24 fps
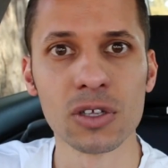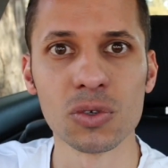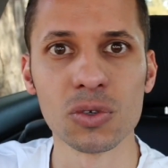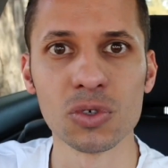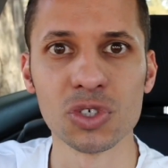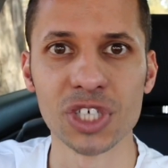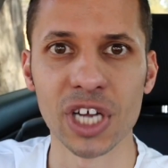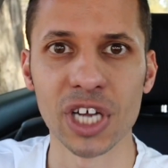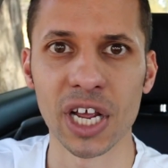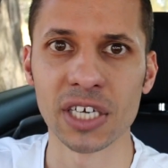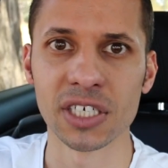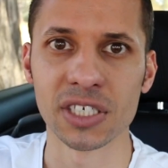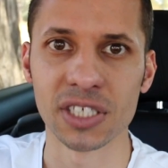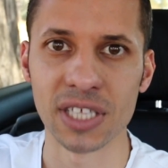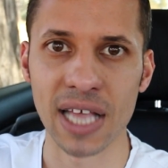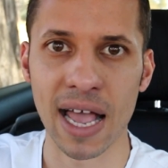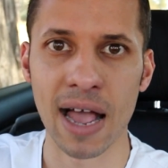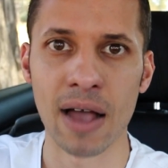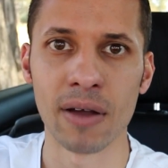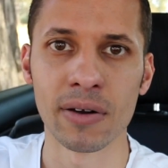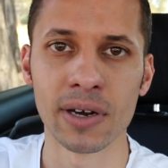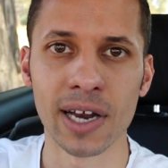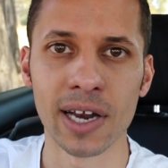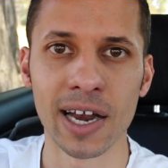to change
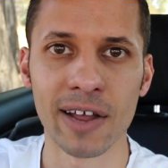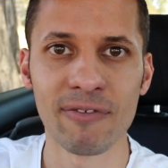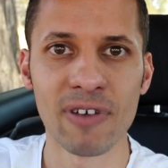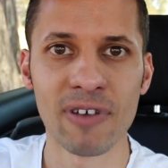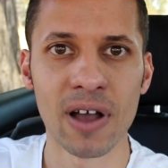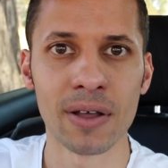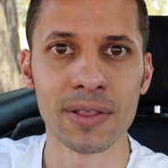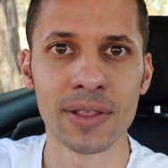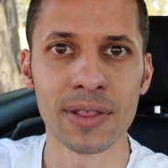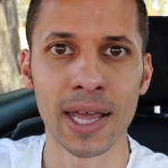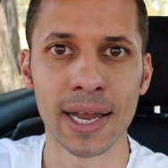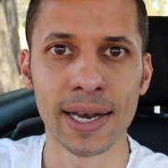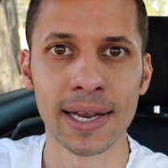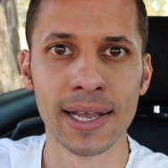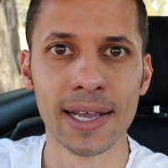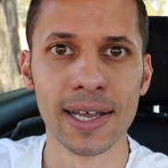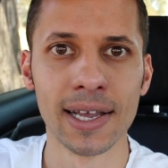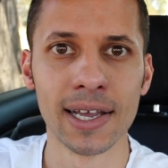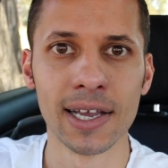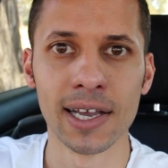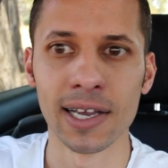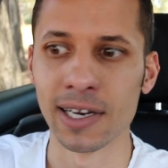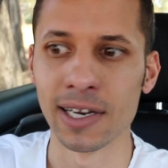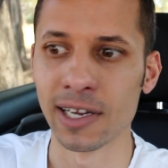down, and I found that
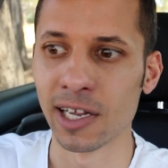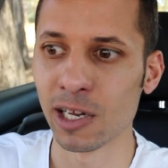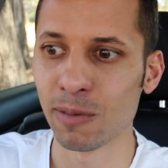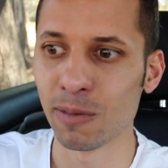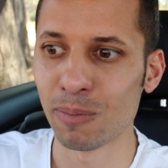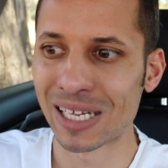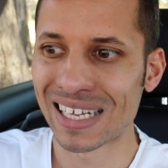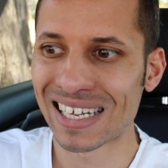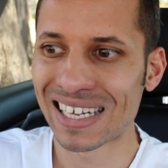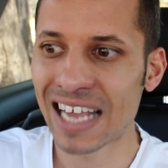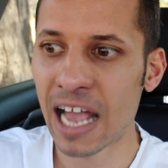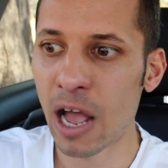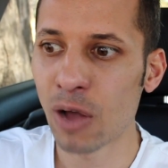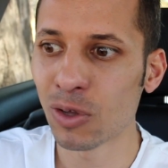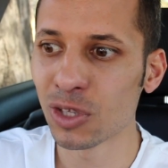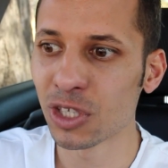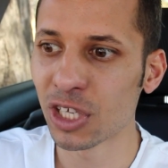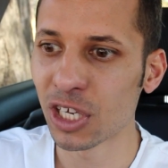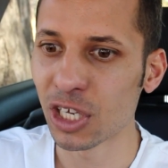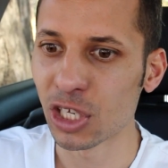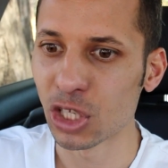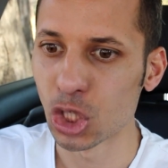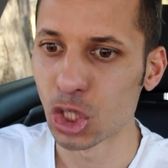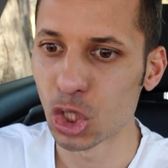a little bit
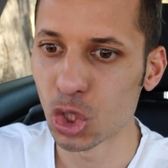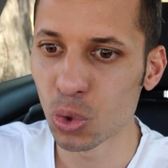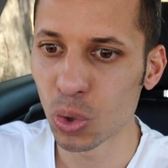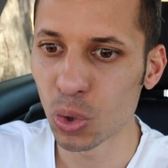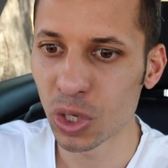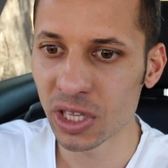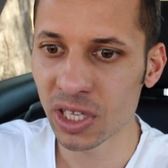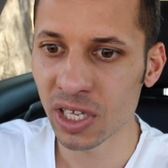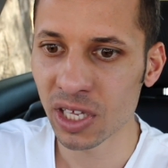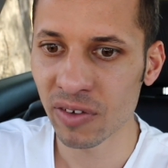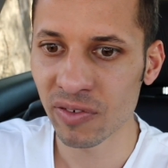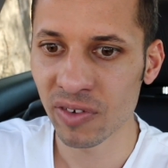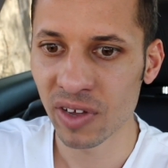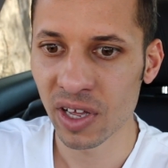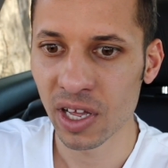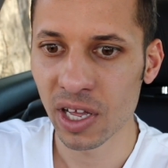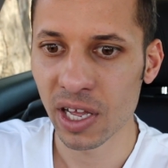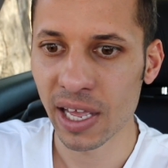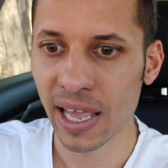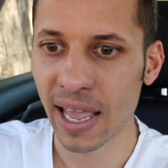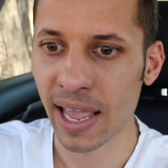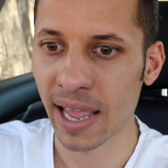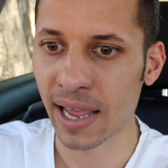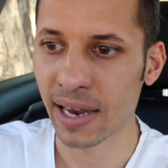counterintuitive
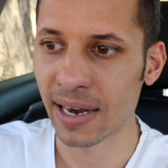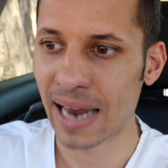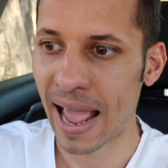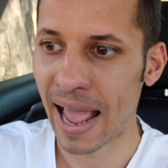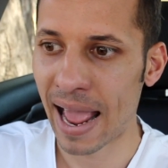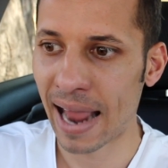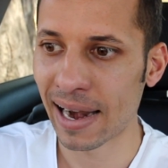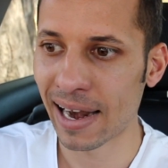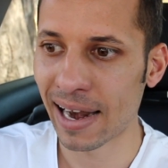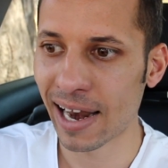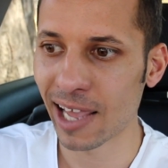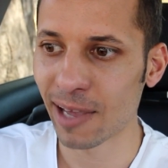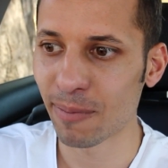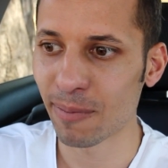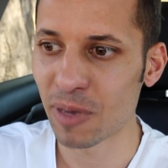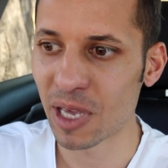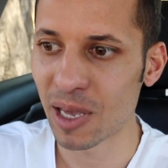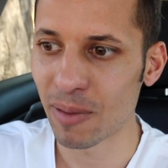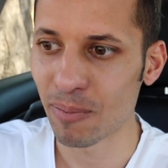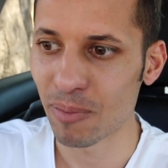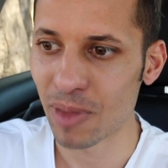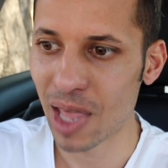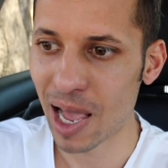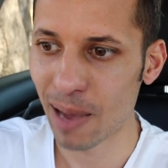and unlike
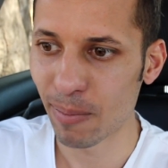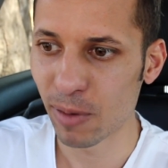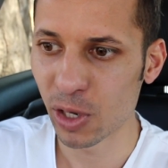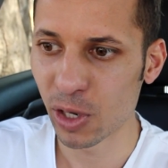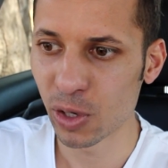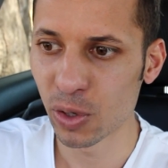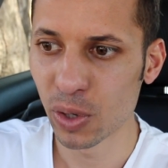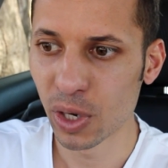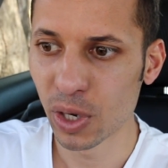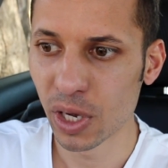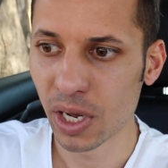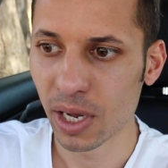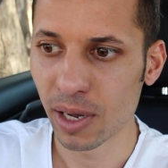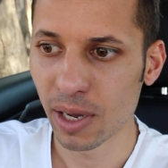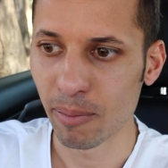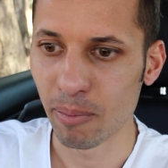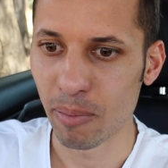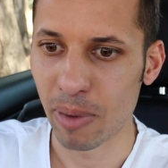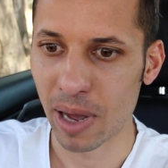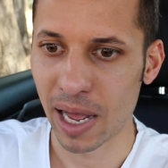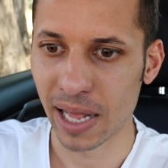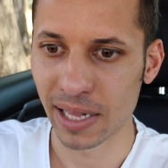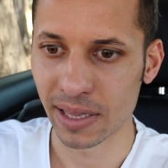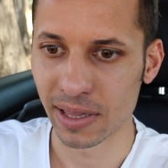BMW,
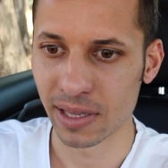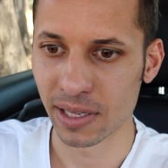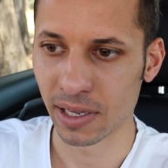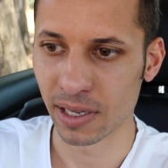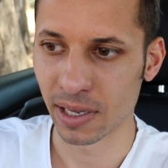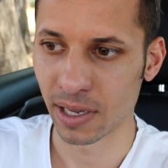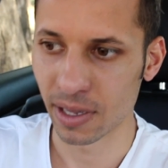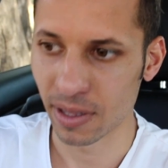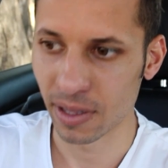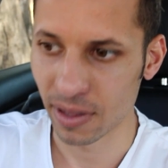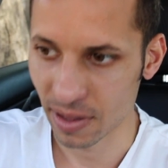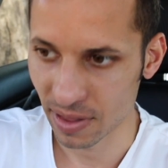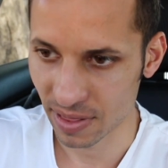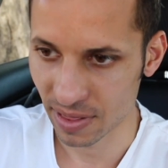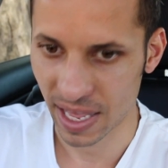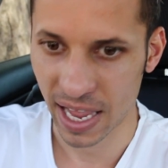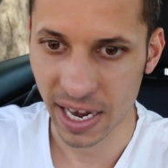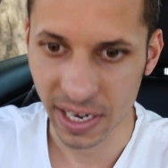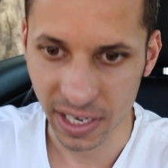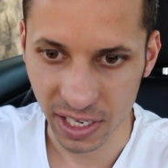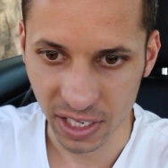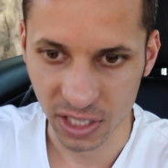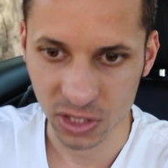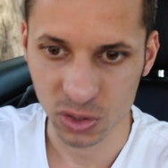but
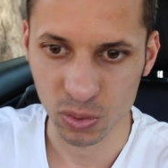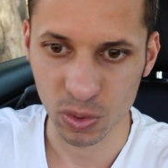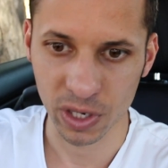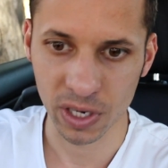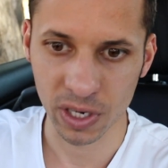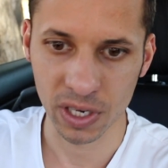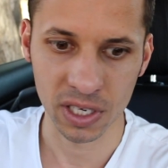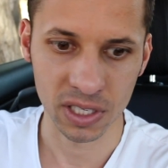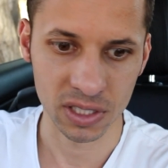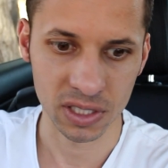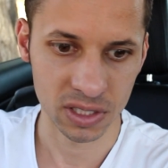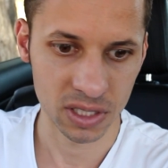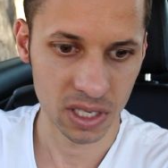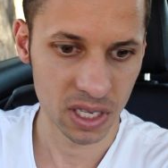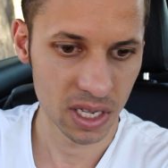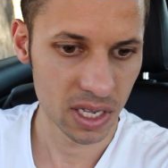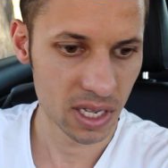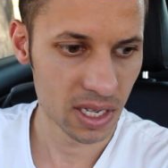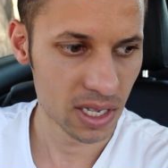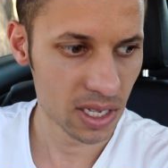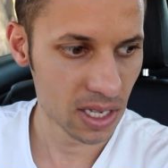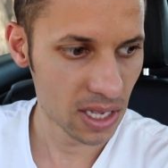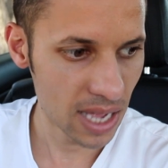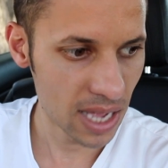that is what it is.
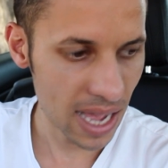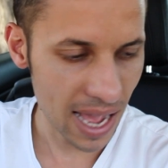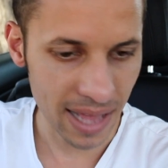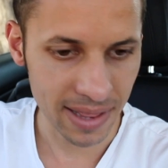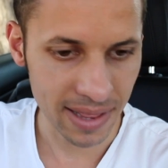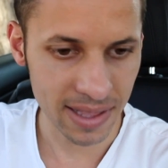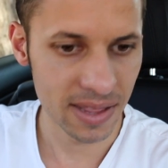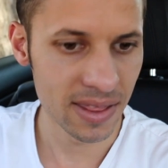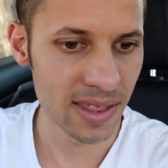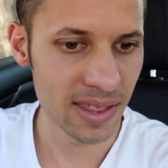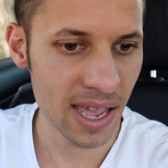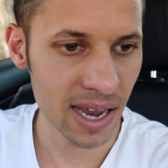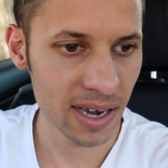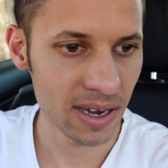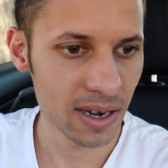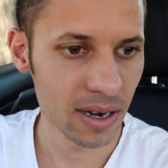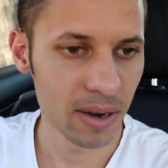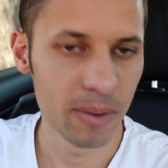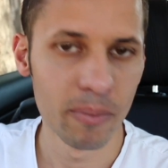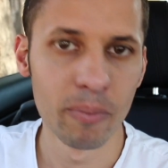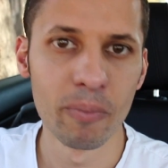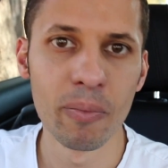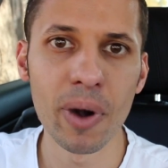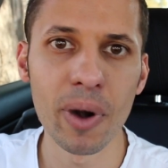Other than that,
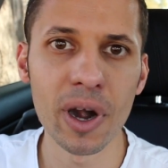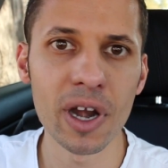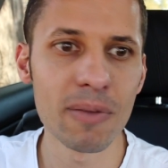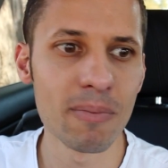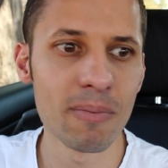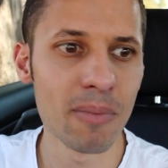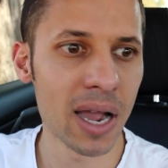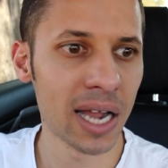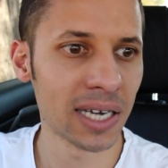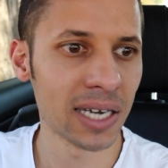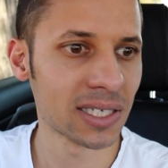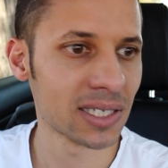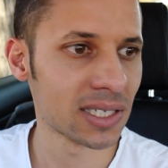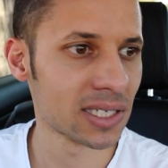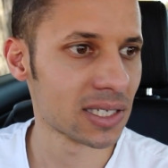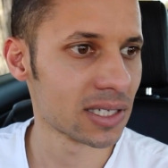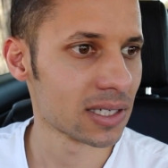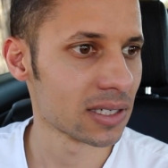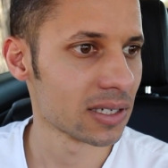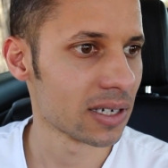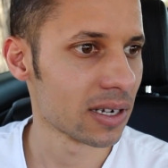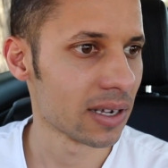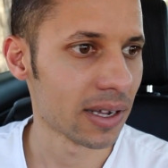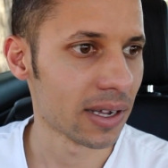pretty
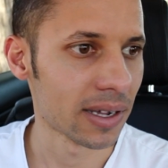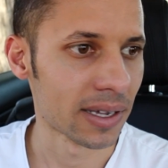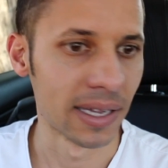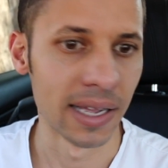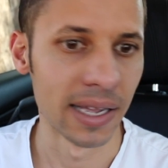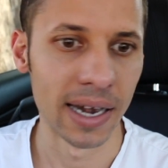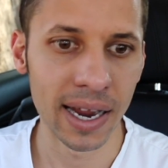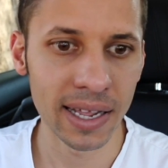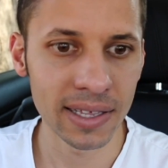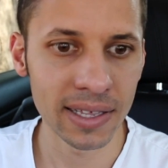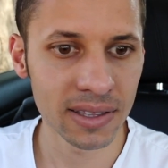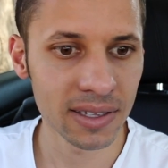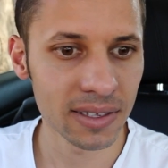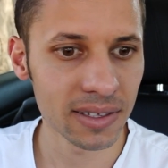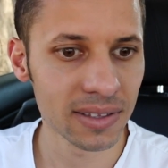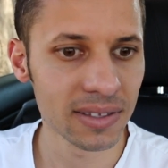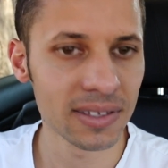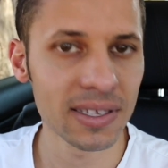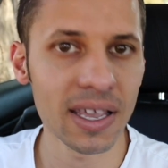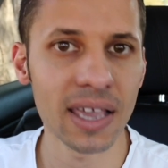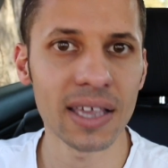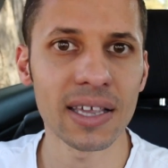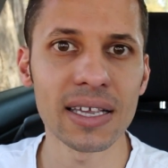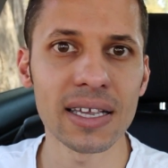much great
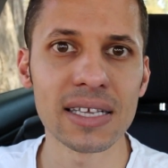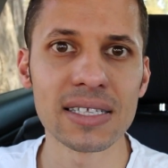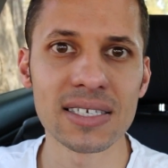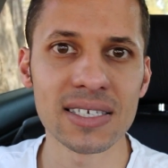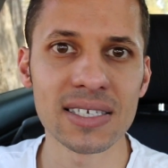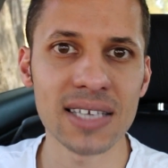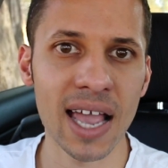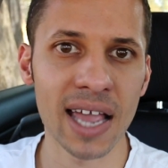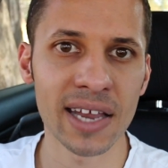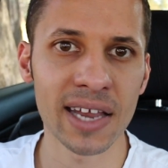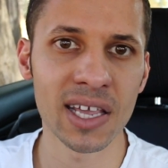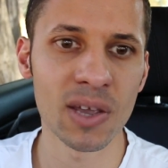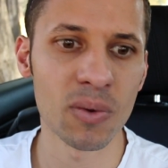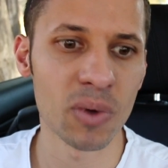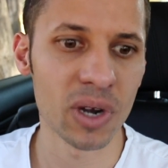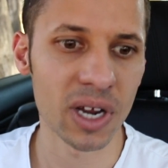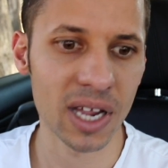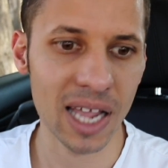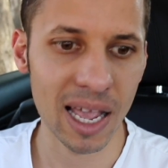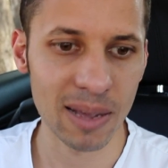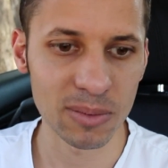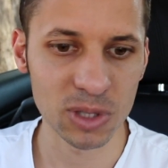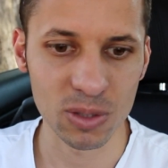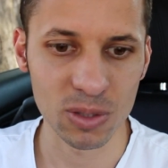tech inside here when
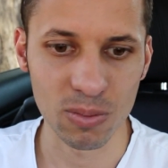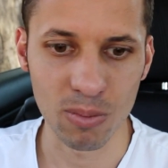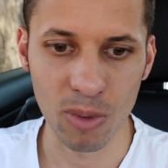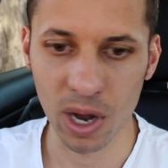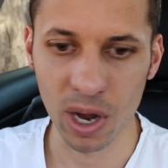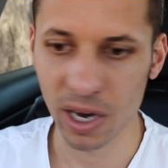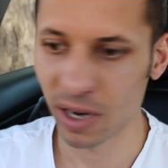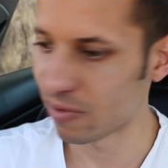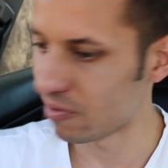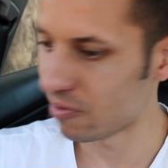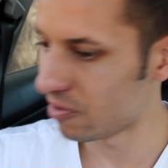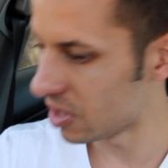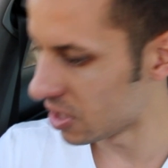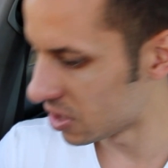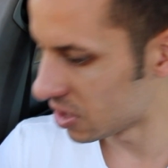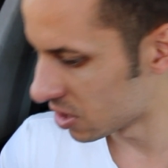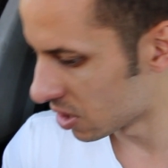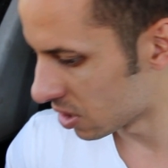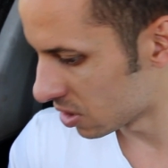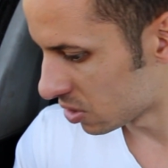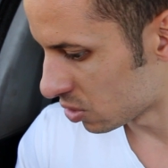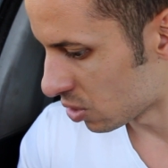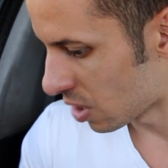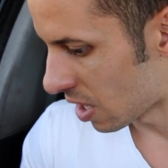it comes to modern
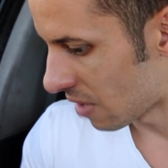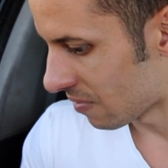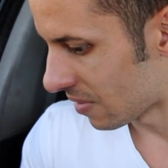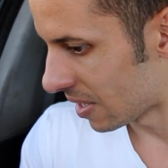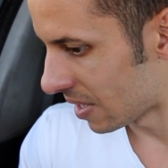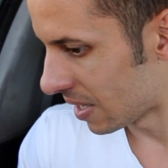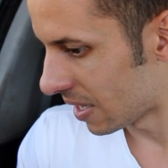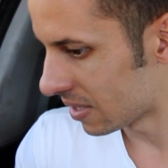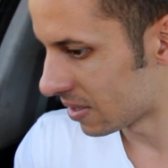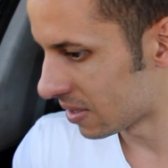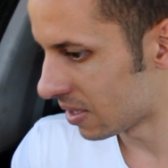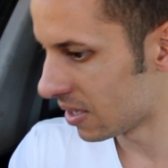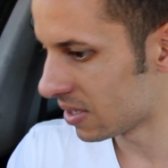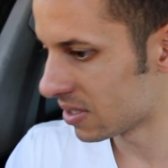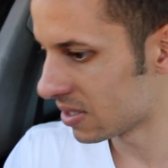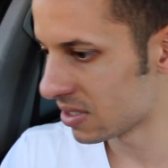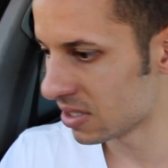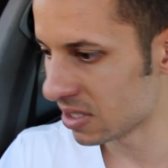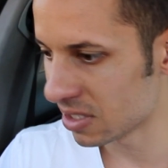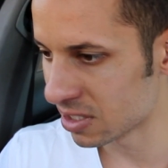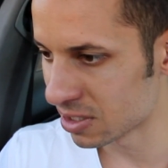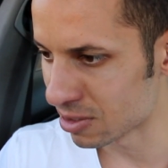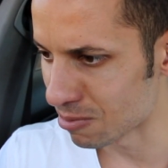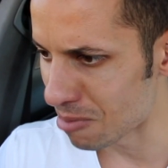features. You have electric
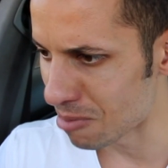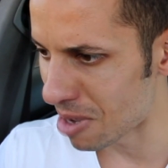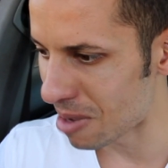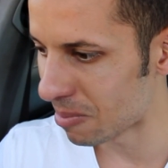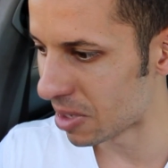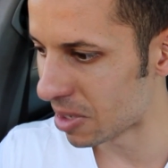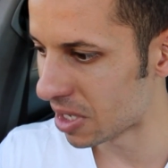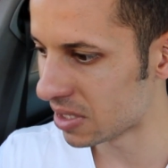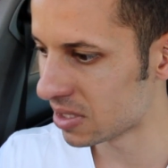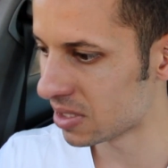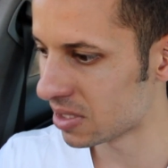seats, memory